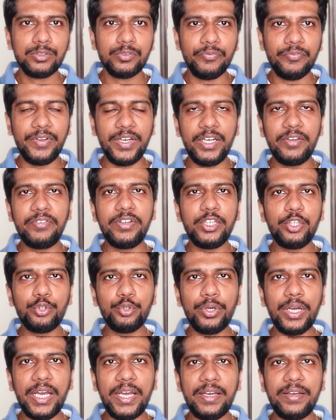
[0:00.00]
Whenever you
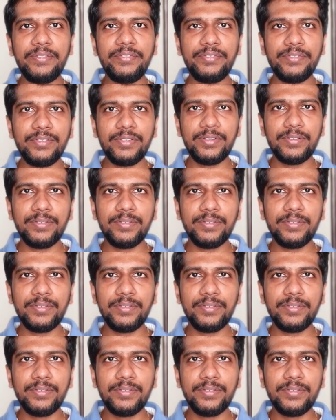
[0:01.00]
have